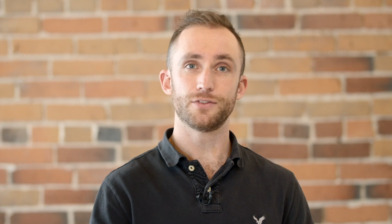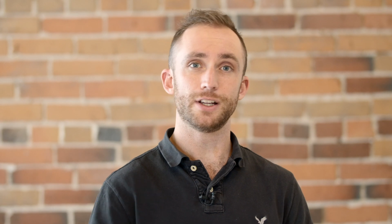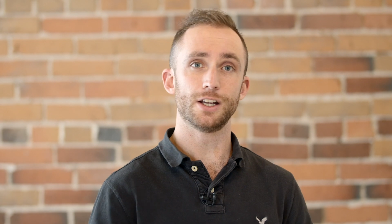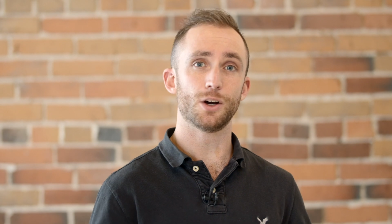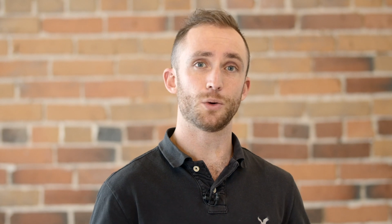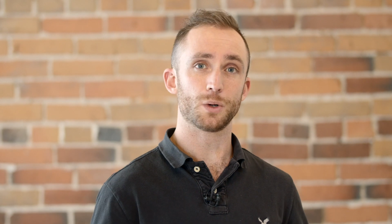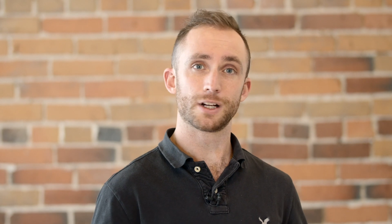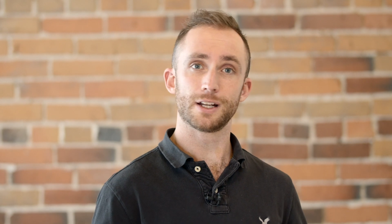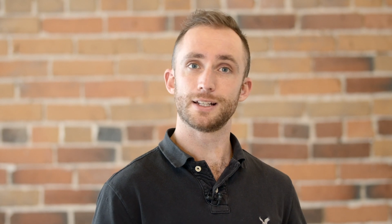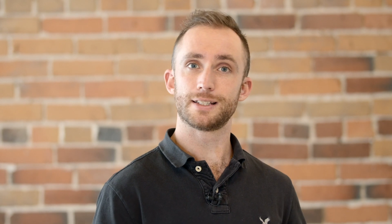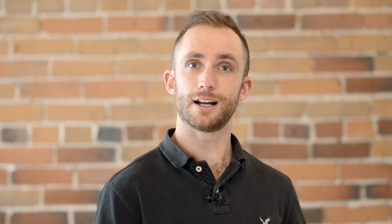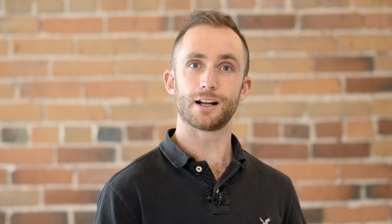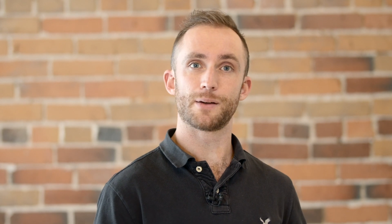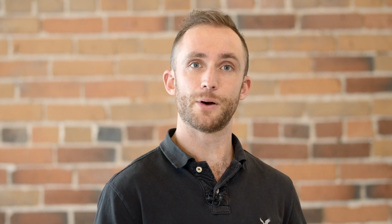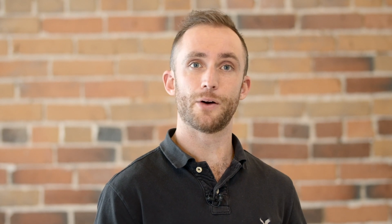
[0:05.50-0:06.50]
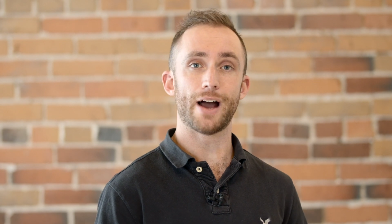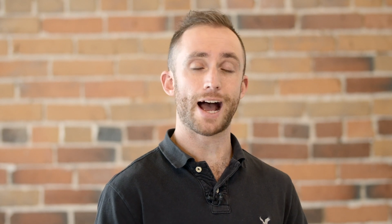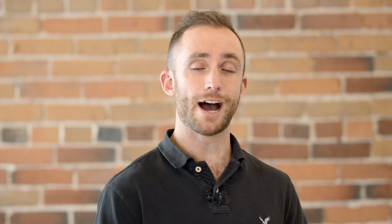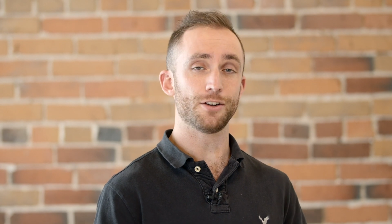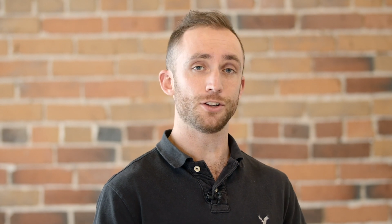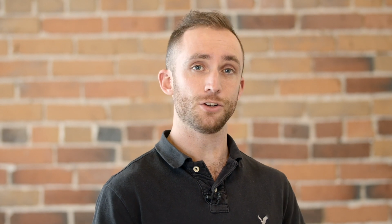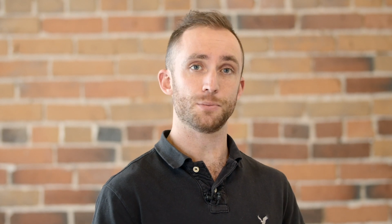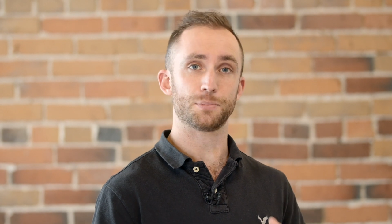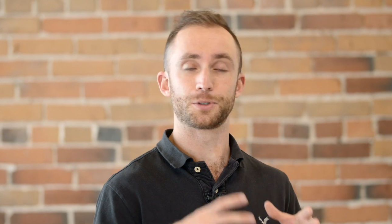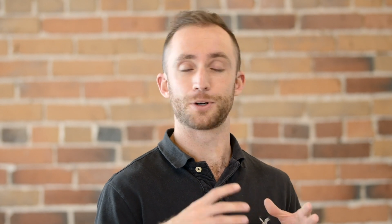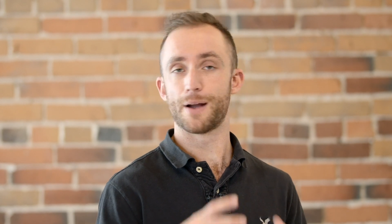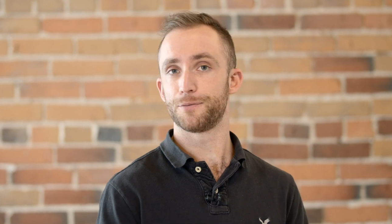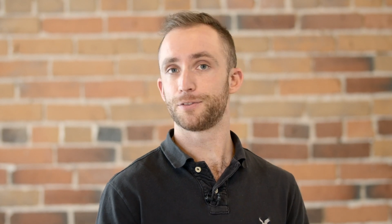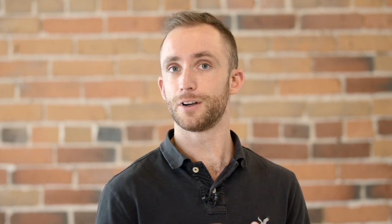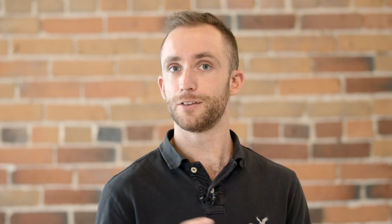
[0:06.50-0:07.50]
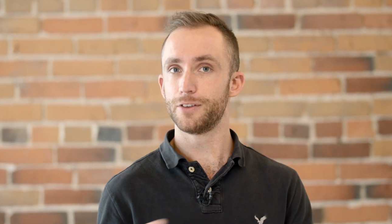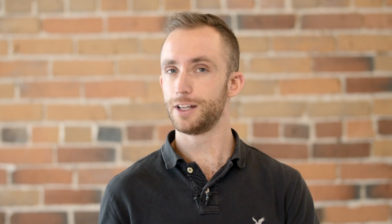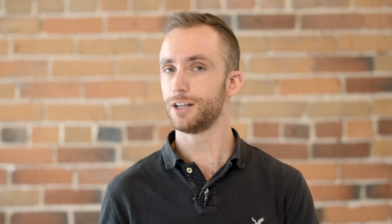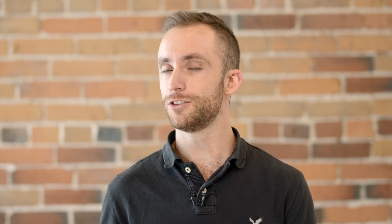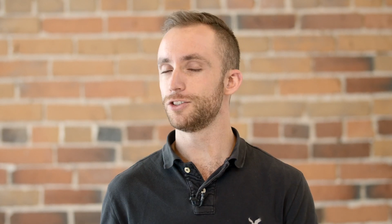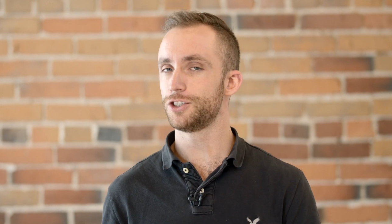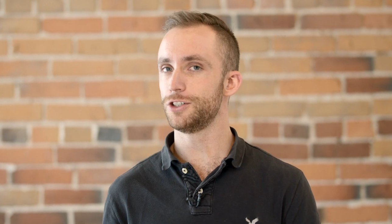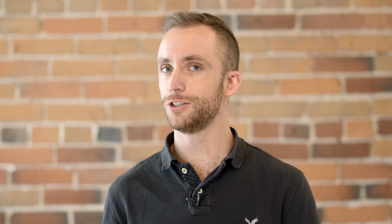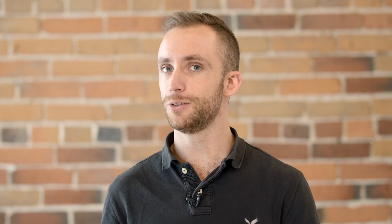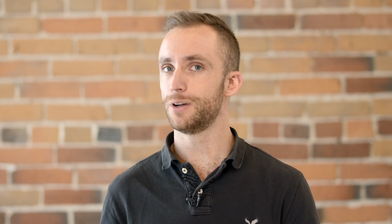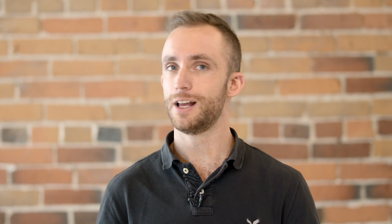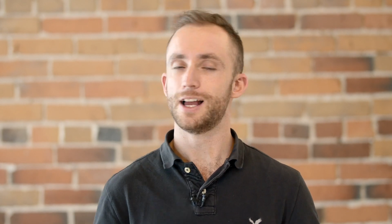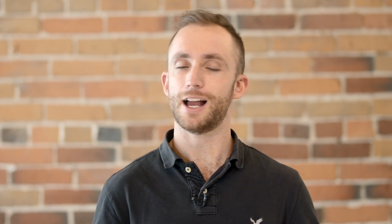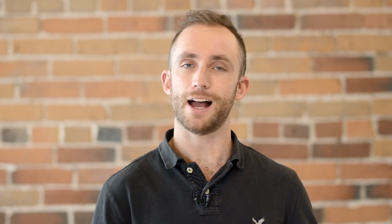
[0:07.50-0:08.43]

video, we're going to talk about how to prep for a video shoot